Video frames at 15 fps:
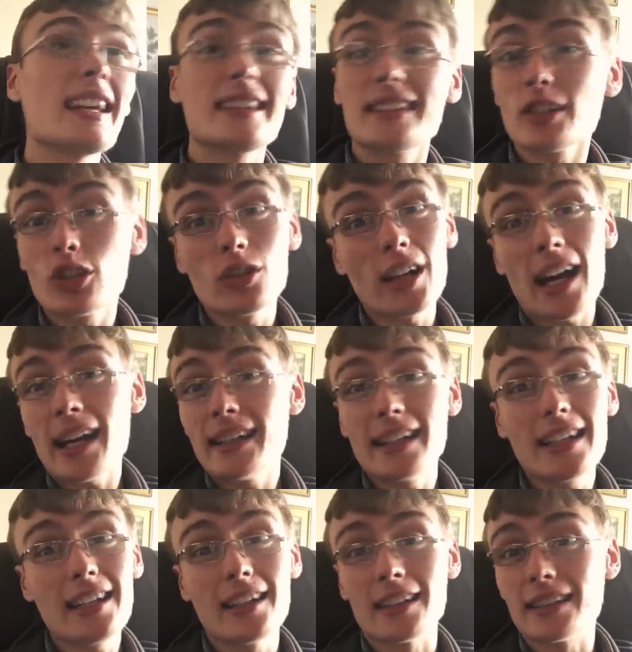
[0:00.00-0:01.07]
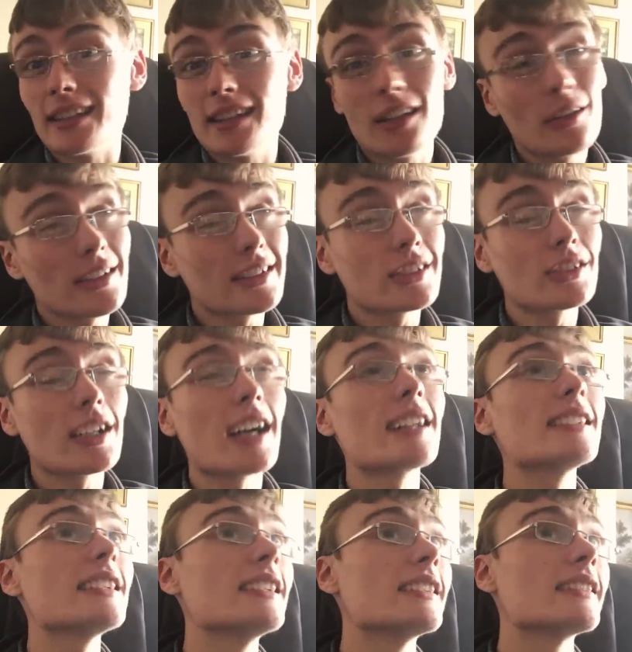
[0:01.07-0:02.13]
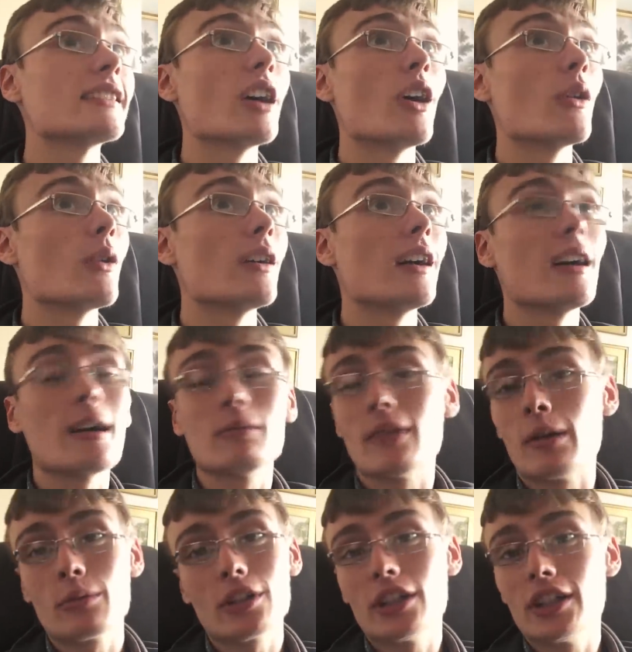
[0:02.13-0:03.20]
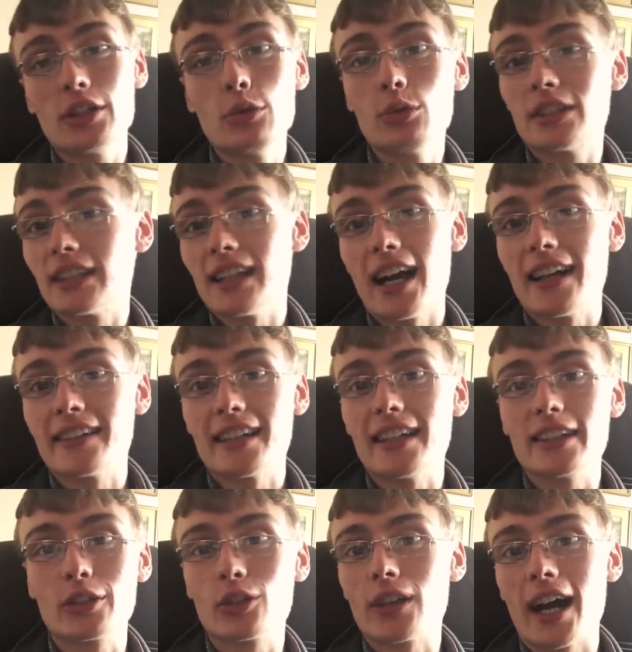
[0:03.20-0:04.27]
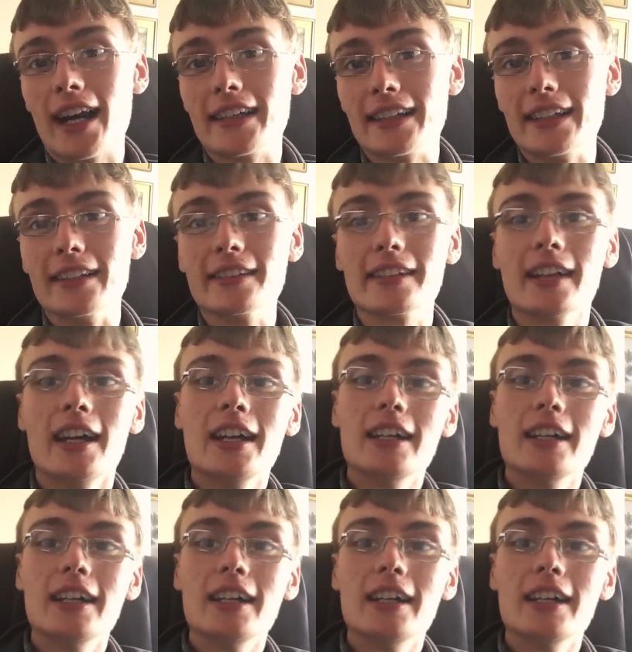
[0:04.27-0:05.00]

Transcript: it's a good idea, you know, it's a good idea, so I'm, I'm going to utilise any good ideas.